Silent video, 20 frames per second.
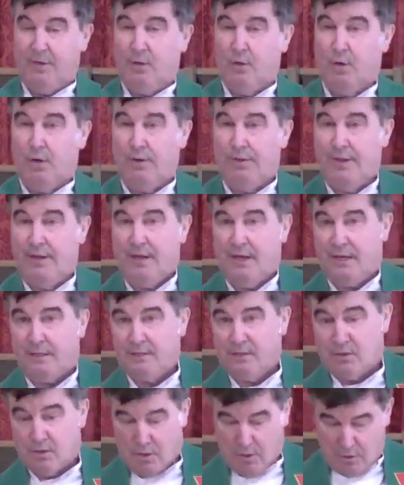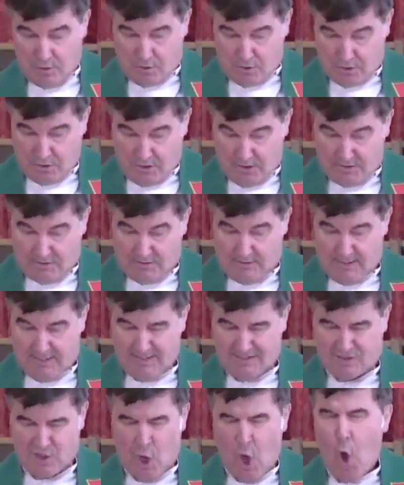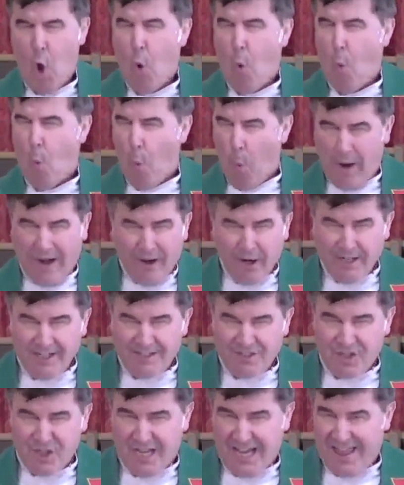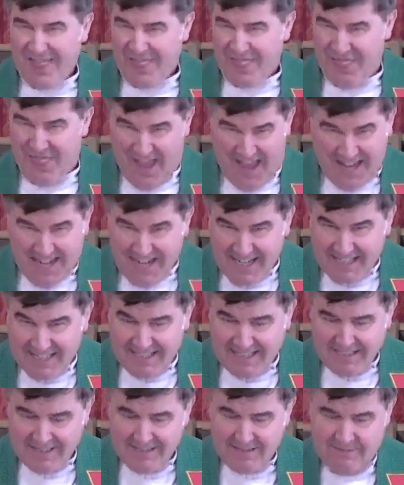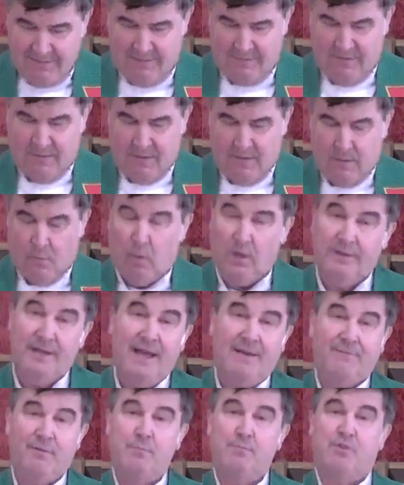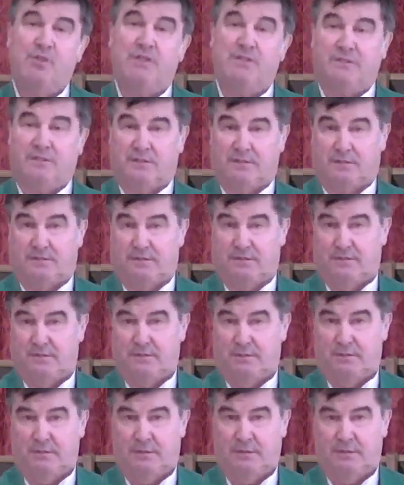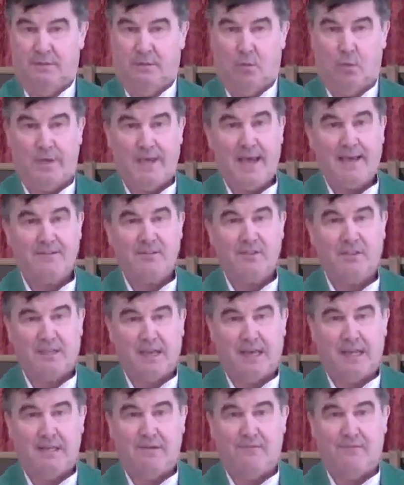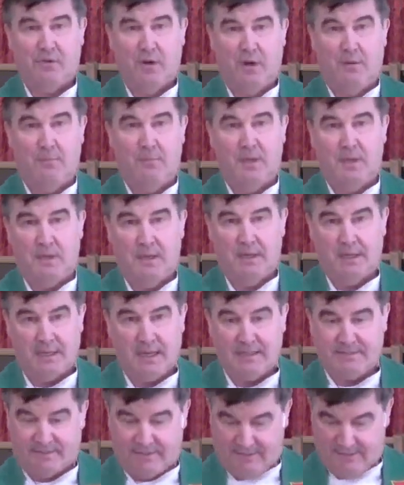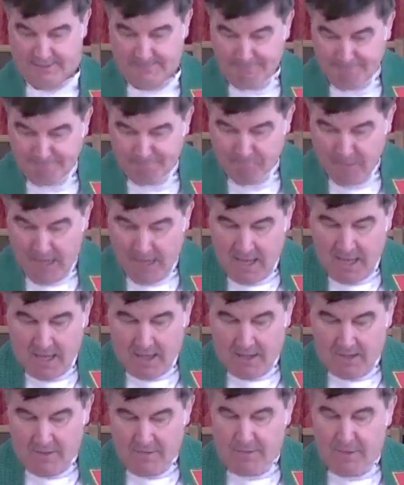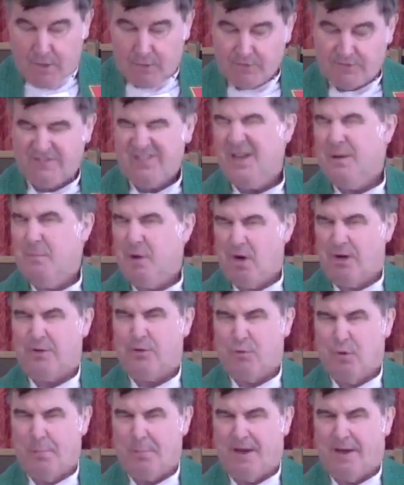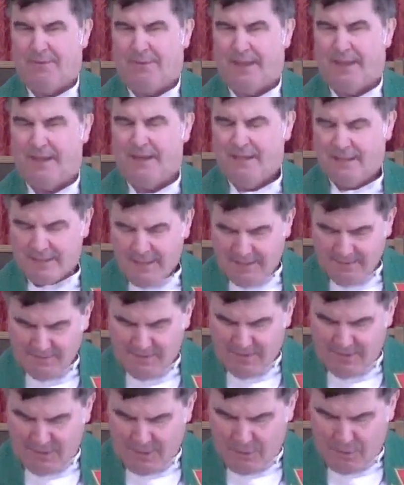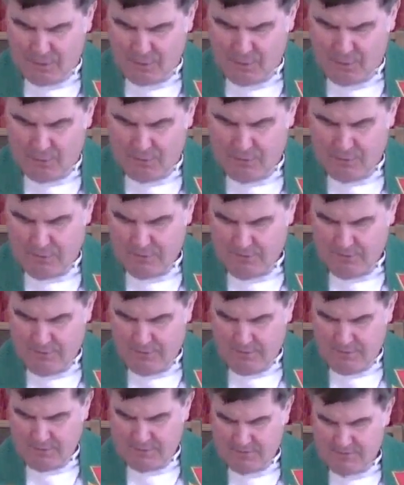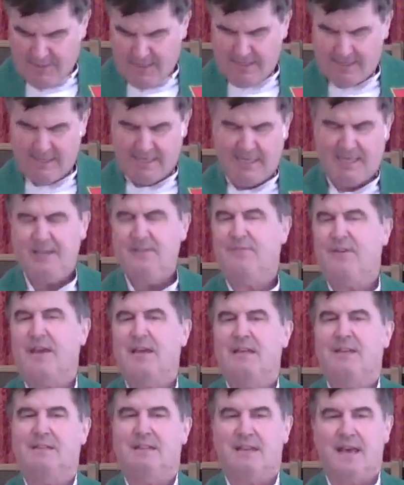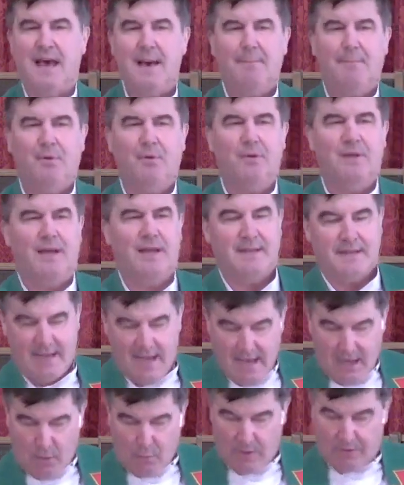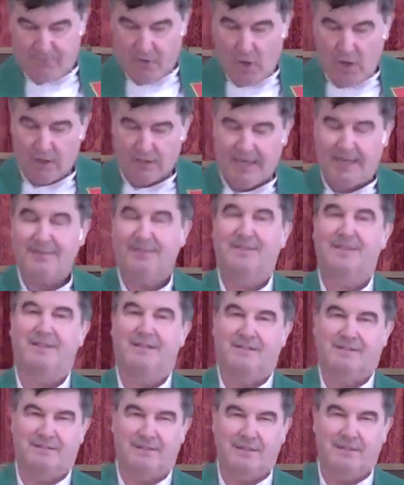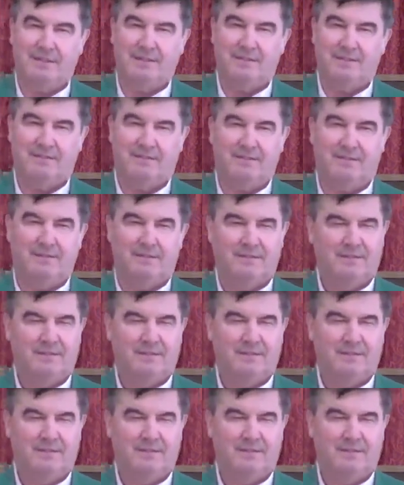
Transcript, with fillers: Orthodox Church says, Where did you get that idea? Well, not from Jesus. We actually got it from Augustine, though some argue about that. Augustine, who said Eve ate the apple and now we've all got the disease.